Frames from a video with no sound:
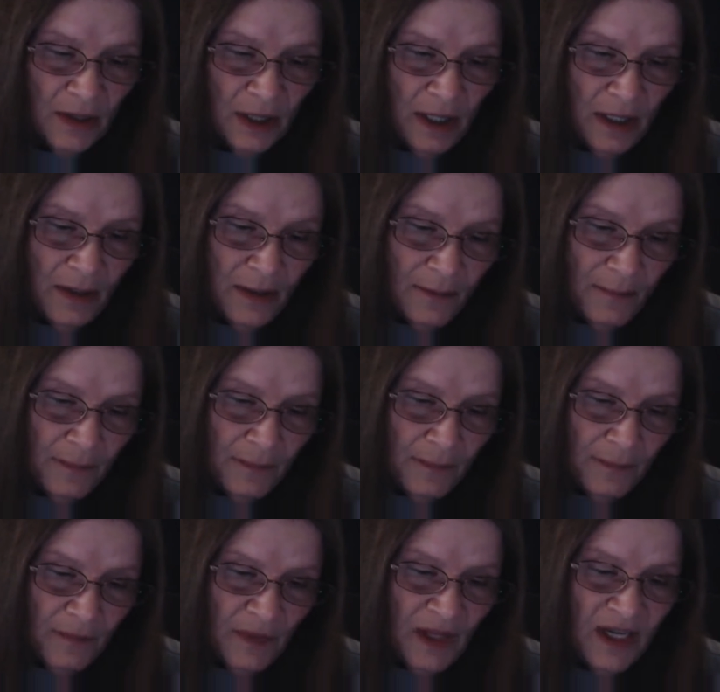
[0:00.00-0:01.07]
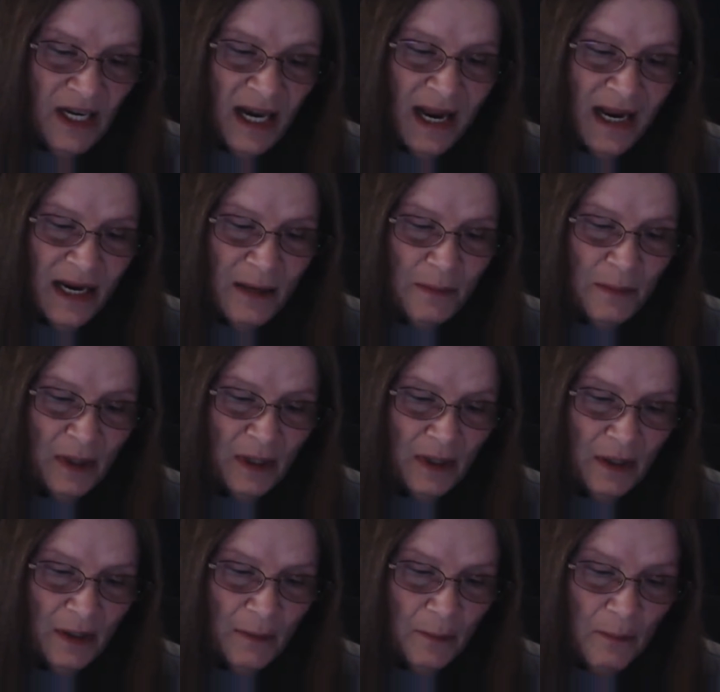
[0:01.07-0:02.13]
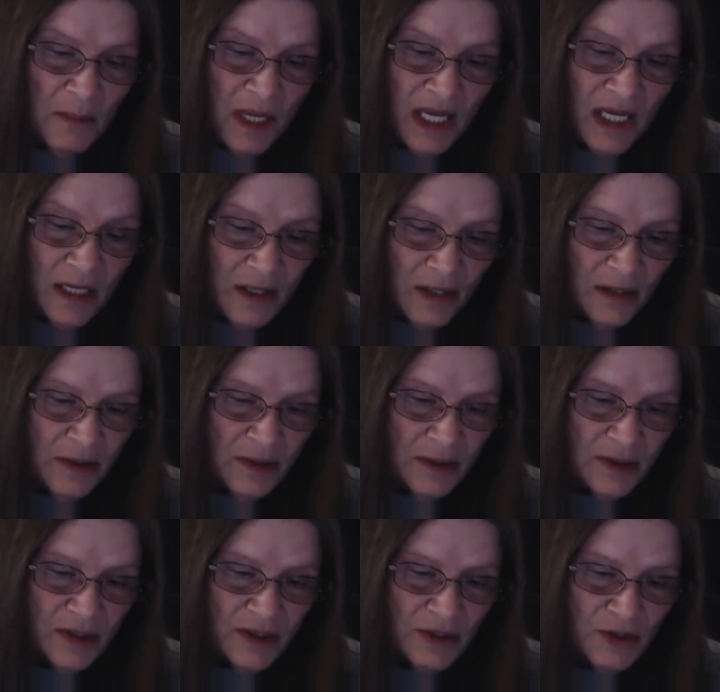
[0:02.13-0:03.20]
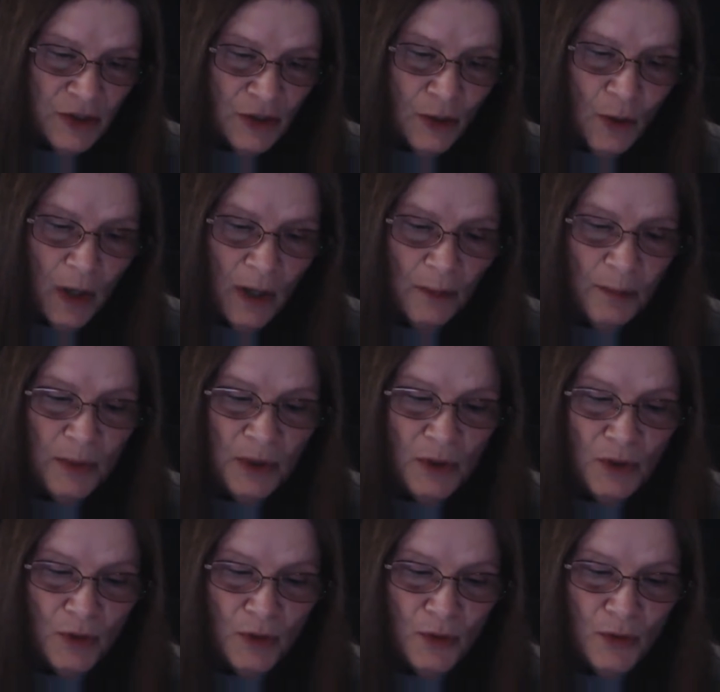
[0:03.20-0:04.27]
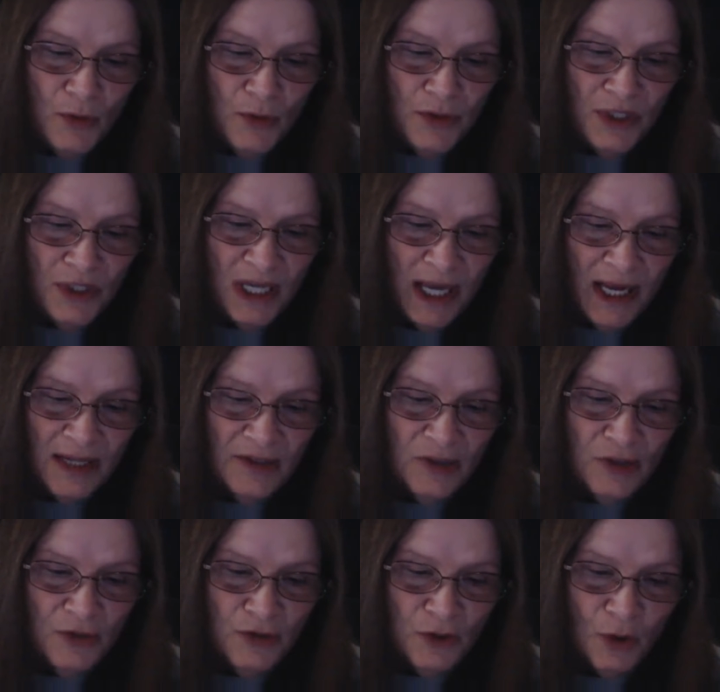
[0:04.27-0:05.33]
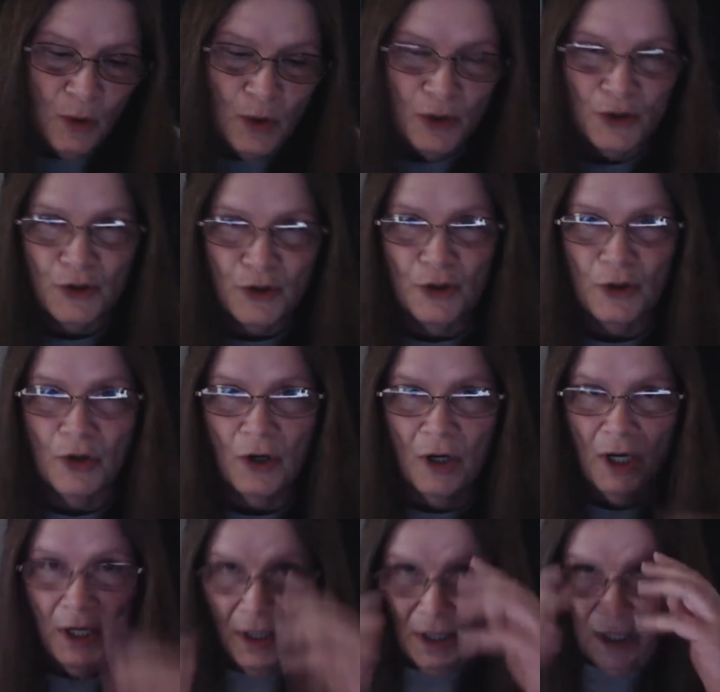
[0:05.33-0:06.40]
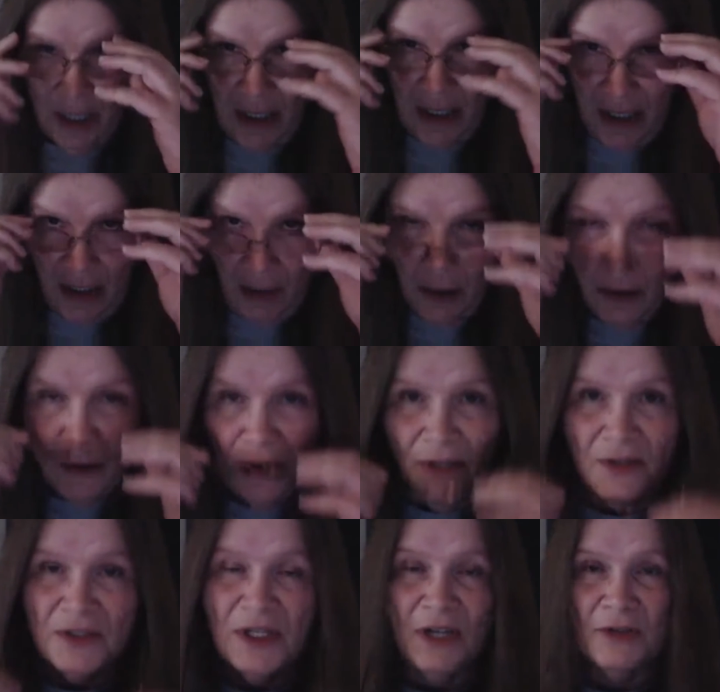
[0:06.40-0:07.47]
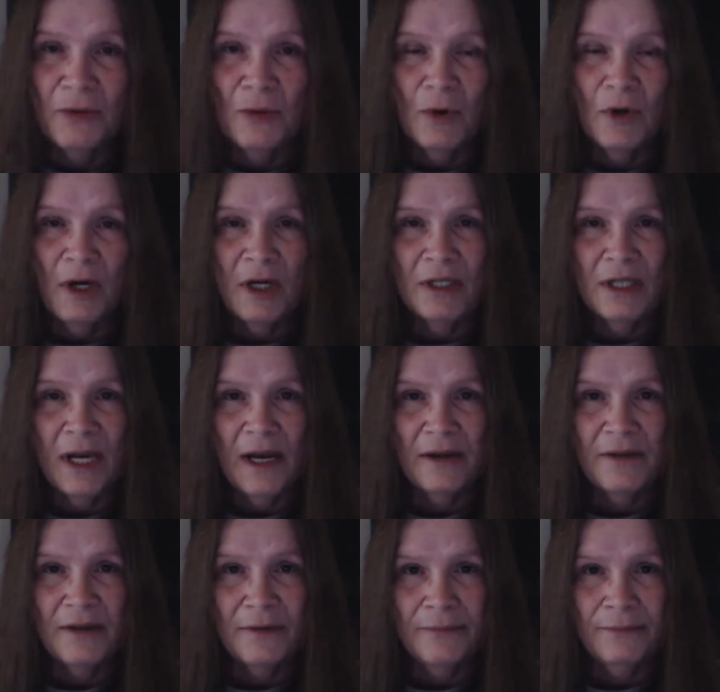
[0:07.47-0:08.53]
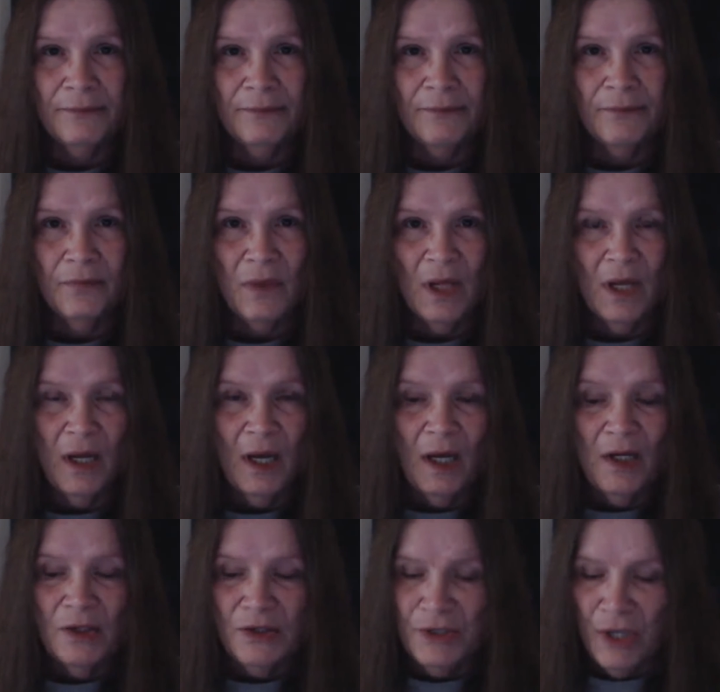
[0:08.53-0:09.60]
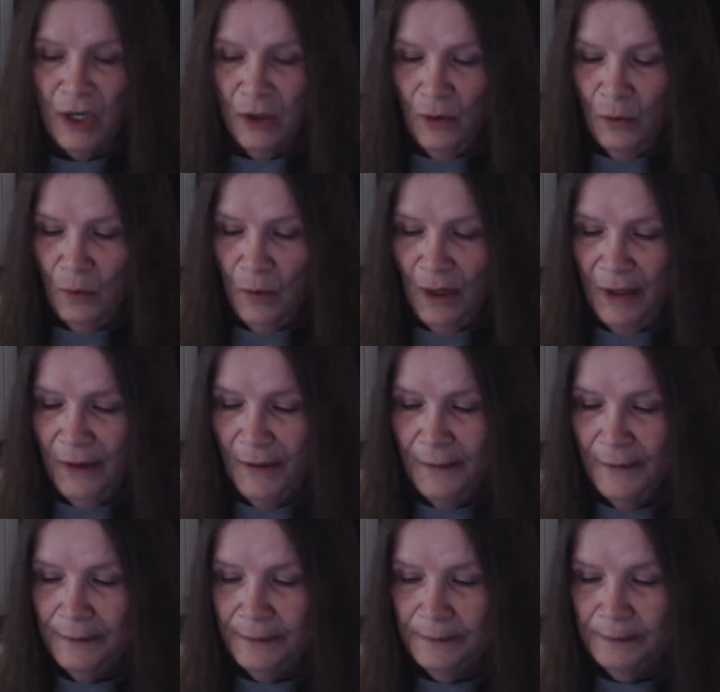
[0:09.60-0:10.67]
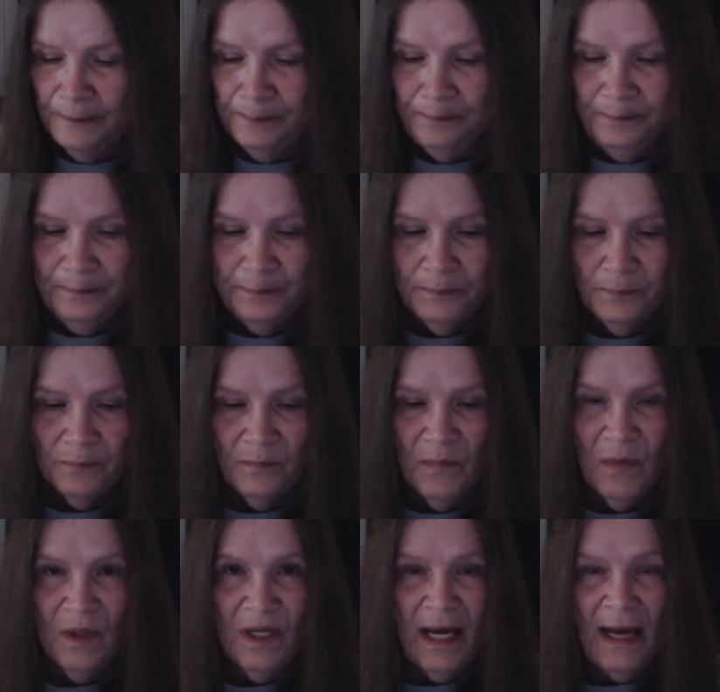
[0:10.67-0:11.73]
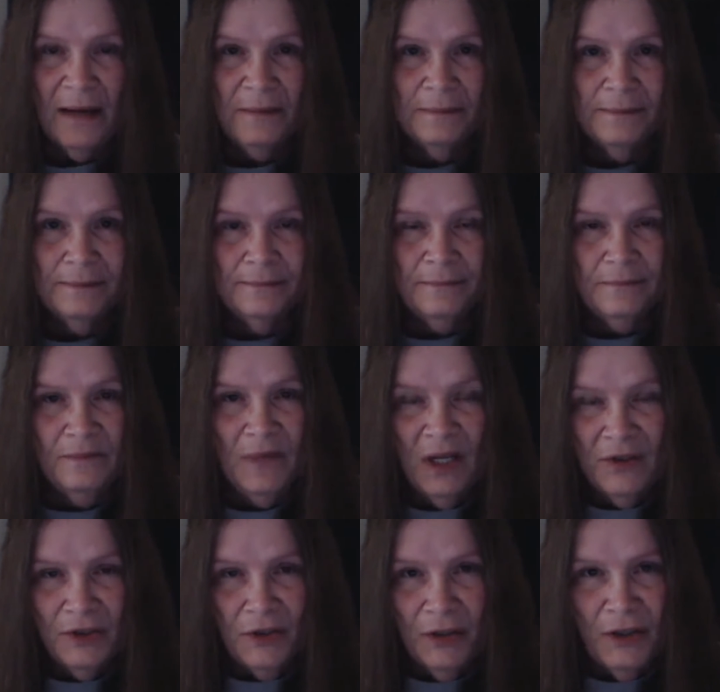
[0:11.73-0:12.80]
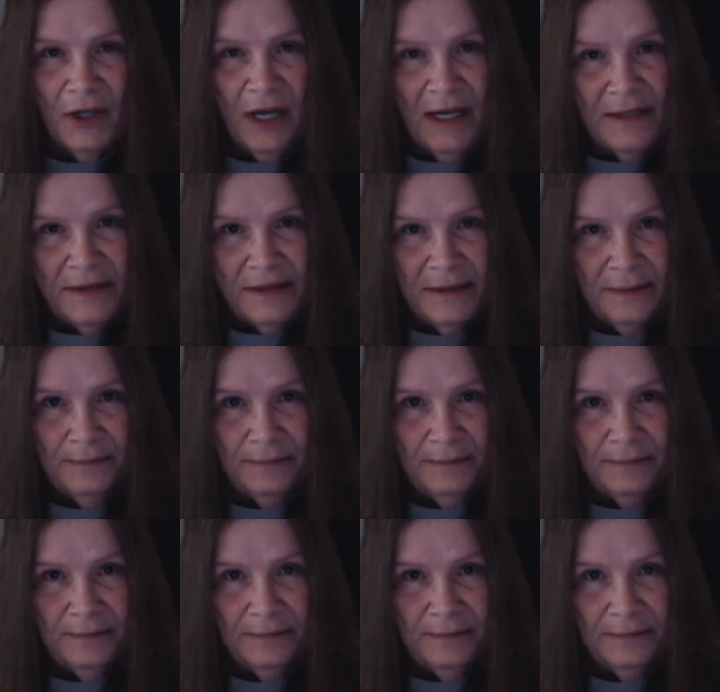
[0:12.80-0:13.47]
The name means to abuse and to torture, including sexual contact. So, yeah, not the good guys.